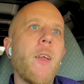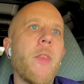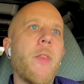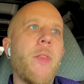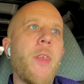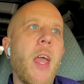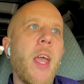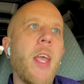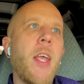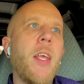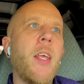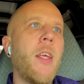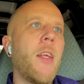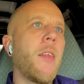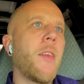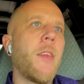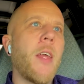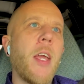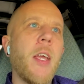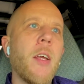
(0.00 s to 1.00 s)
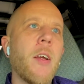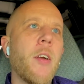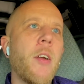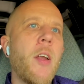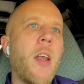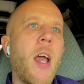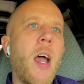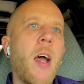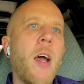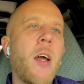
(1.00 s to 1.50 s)
They are
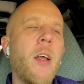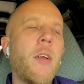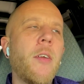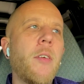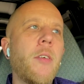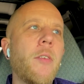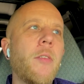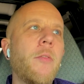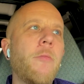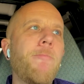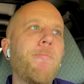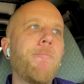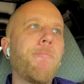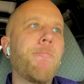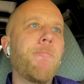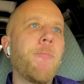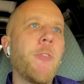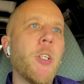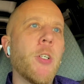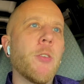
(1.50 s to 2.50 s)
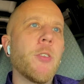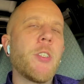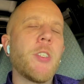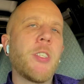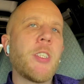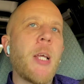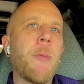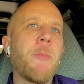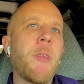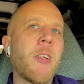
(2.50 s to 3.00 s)
not, it's the
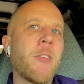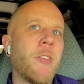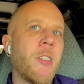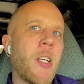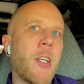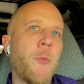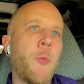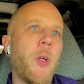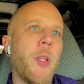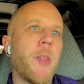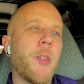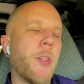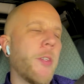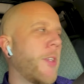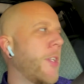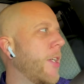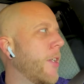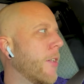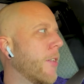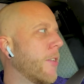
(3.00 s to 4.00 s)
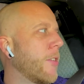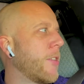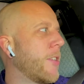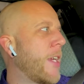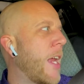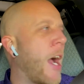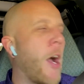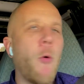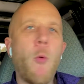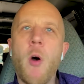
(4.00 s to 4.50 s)
same thing like with the theaters
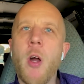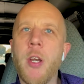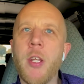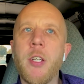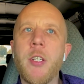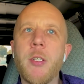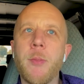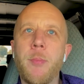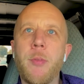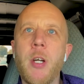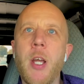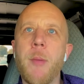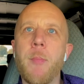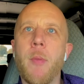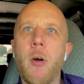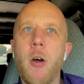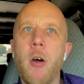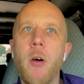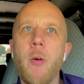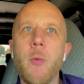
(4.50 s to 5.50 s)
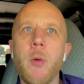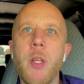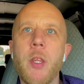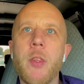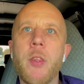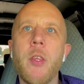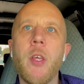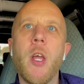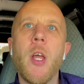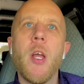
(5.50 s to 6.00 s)
not wanting to play ball
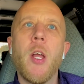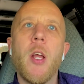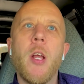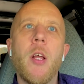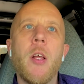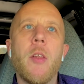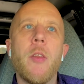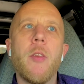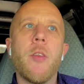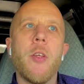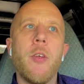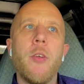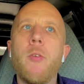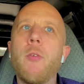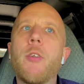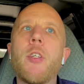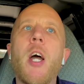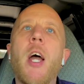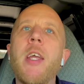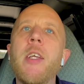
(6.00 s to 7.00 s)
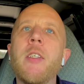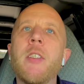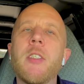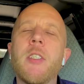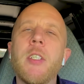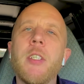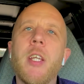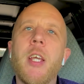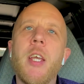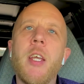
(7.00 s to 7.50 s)
with the new
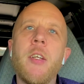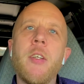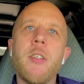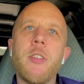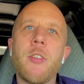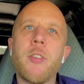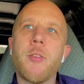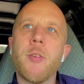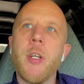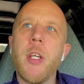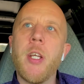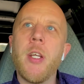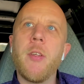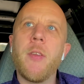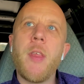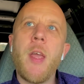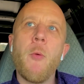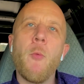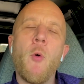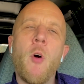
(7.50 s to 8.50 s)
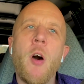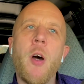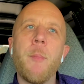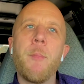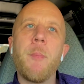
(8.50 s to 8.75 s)
titans in the industry, and they want